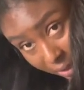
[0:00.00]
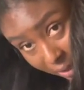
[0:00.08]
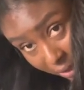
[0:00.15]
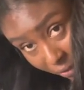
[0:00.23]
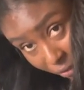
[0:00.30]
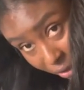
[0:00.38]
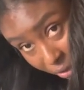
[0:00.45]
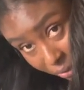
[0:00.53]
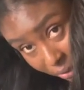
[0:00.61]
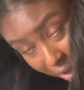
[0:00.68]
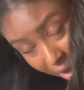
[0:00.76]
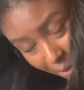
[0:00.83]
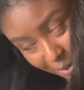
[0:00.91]
If you're doing
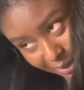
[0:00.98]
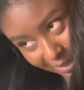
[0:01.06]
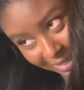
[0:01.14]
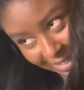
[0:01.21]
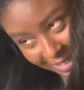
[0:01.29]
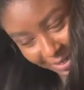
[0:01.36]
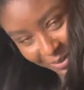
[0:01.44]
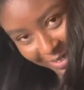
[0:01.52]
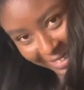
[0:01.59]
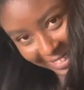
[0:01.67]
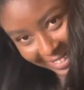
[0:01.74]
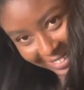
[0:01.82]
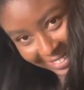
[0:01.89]
the opposite side of your
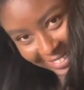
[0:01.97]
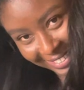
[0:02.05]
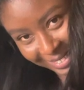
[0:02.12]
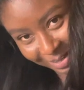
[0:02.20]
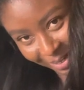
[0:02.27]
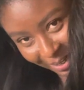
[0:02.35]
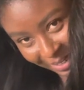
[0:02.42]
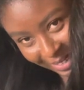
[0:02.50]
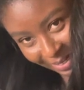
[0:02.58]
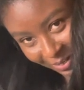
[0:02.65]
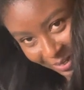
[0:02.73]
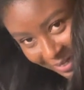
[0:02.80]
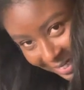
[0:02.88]
head. This is very
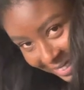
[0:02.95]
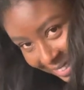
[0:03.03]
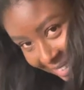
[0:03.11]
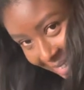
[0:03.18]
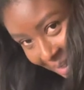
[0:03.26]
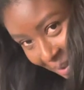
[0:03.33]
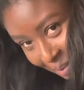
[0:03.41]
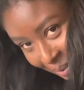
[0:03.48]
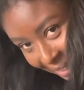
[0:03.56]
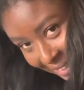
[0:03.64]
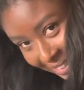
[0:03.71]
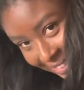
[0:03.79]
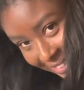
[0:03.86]
confusing,
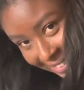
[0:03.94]
but,